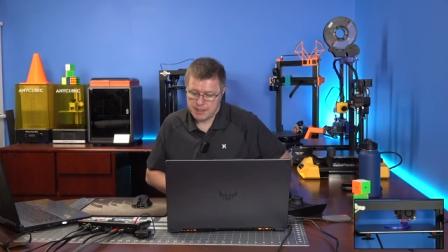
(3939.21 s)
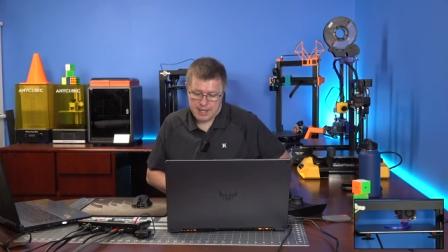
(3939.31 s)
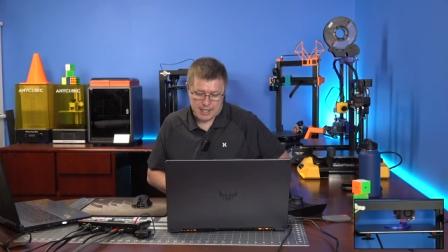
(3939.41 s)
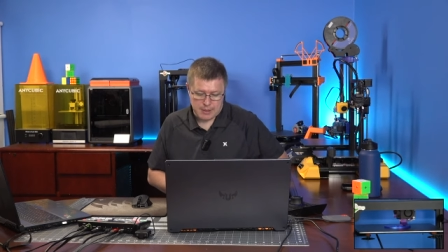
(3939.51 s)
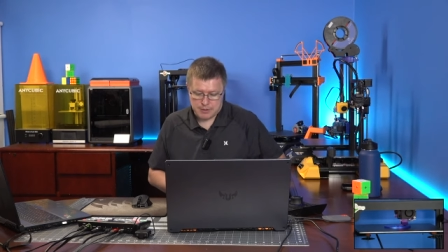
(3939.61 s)

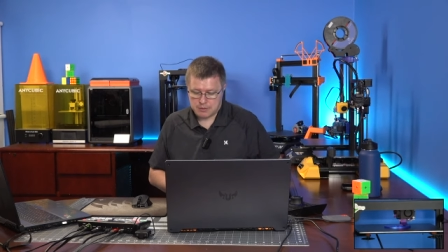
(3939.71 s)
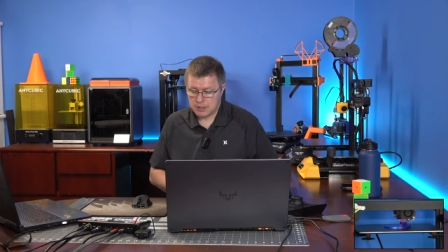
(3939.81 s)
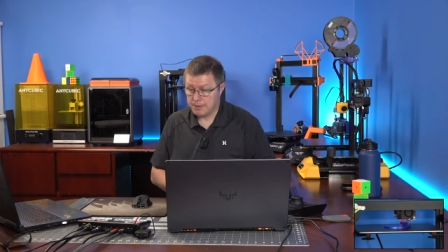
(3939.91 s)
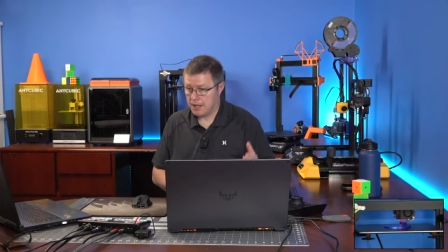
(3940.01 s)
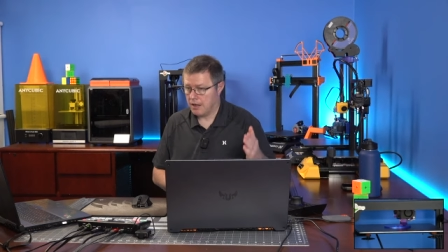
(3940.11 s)
like it was supposed
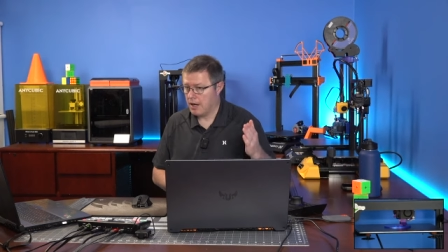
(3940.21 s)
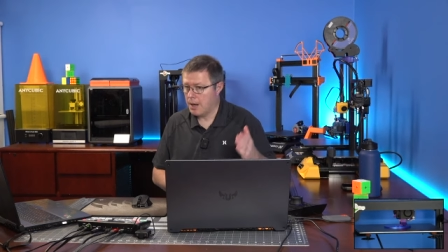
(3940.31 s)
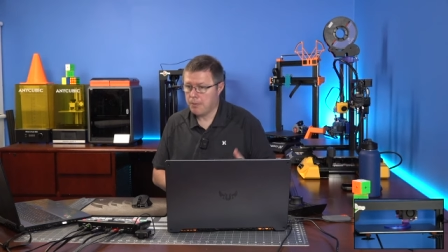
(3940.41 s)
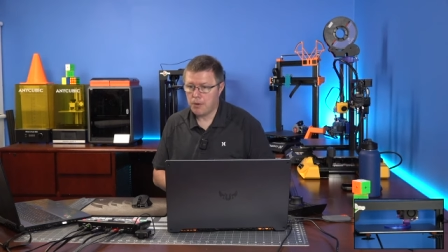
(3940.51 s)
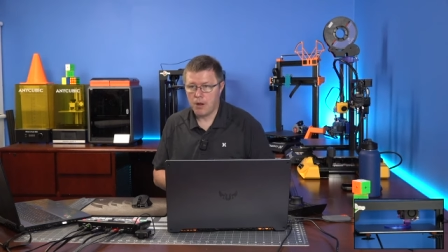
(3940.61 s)
to be out in
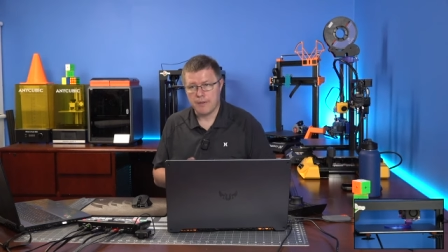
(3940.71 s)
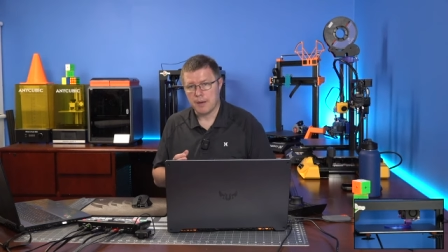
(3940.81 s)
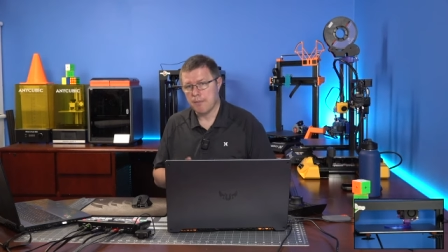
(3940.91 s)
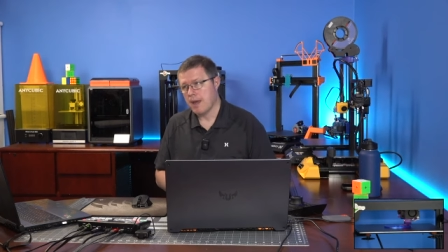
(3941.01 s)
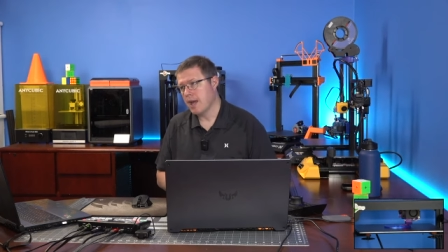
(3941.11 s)
April and
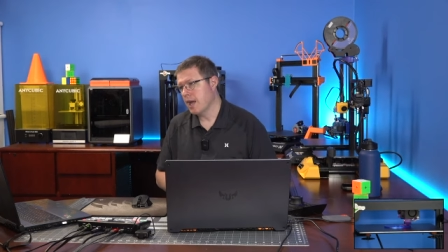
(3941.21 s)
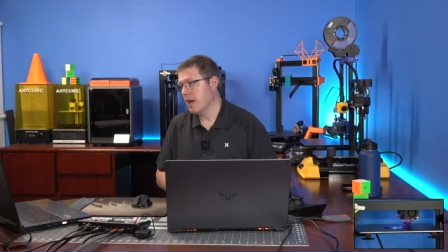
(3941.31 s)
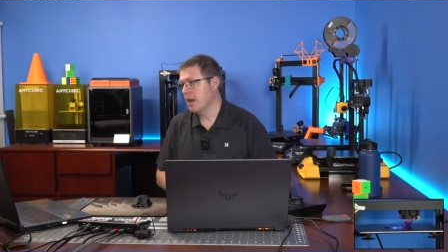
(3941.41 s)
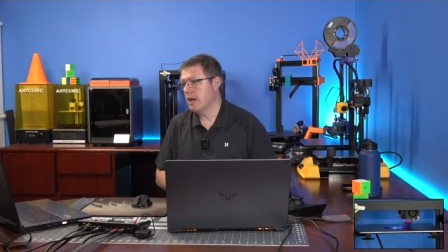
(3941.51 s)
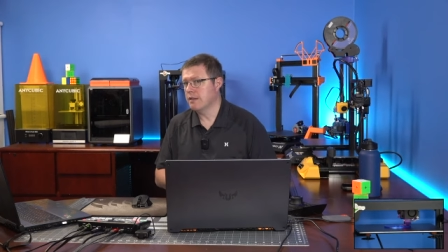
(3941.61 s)
then
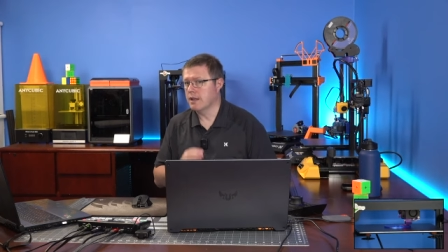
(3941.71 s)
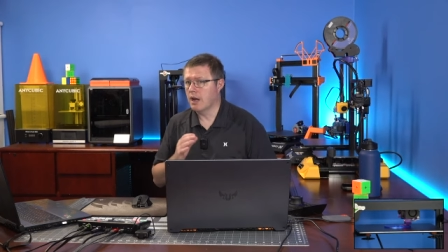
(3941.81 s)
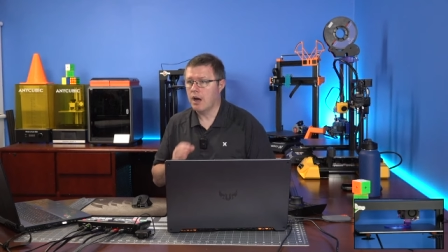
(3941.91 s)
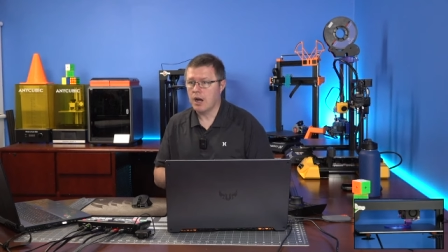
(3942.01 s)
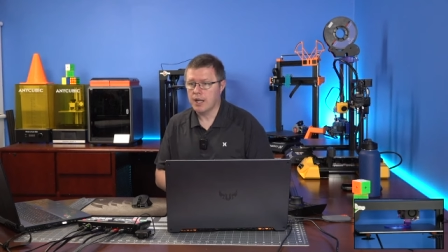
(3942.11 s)
May and then
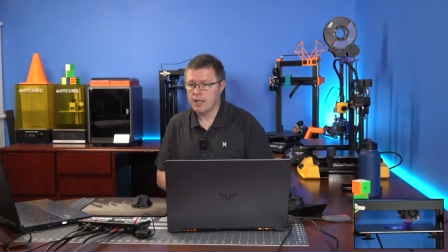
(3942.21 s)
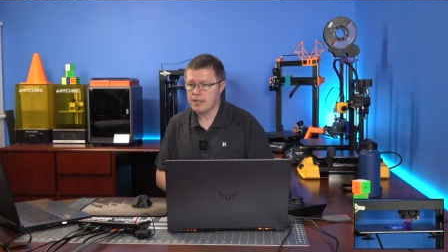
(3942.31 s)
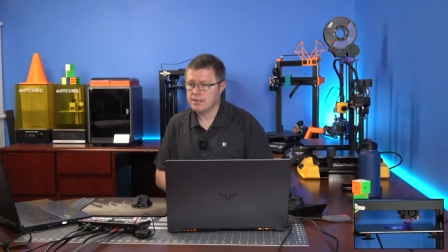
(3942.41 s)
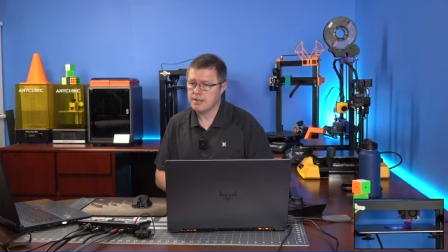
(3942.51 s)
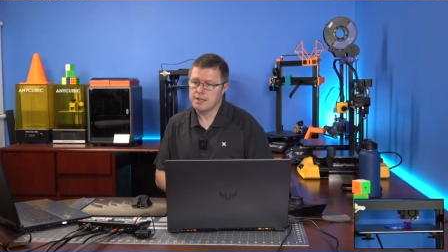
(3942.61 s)

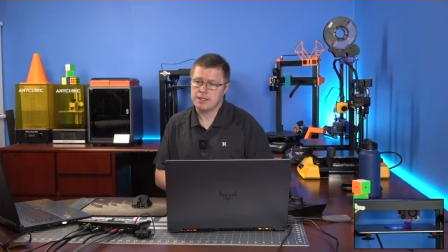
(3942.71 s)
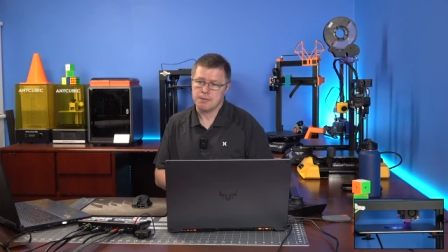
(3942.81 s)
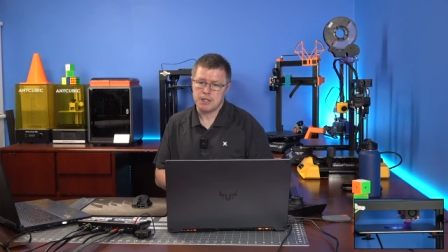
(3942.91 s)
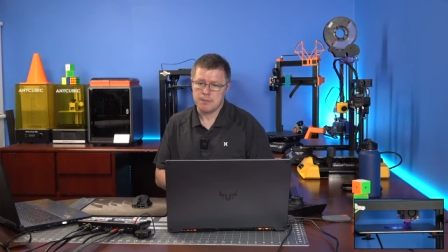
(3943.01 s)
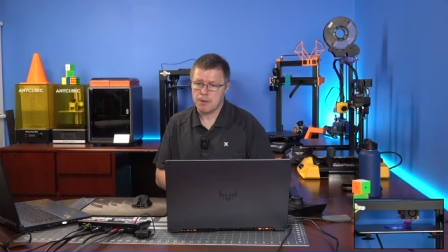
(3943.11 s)
August and then
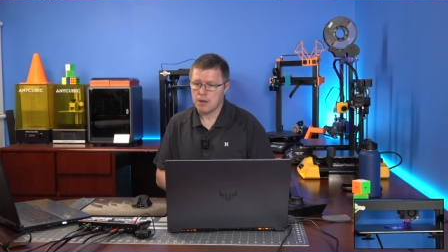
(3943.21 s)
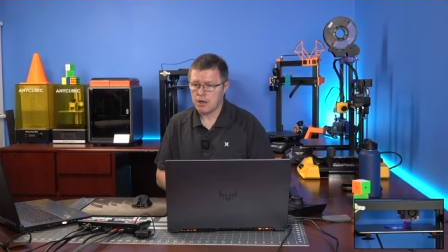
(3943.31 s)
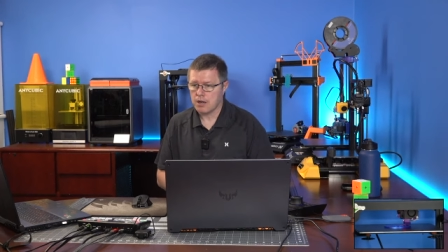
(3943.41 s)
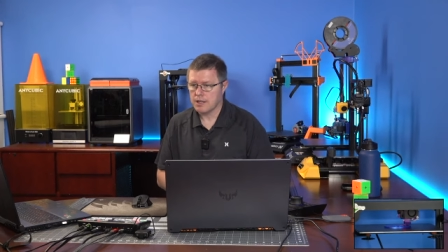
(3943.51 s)
September.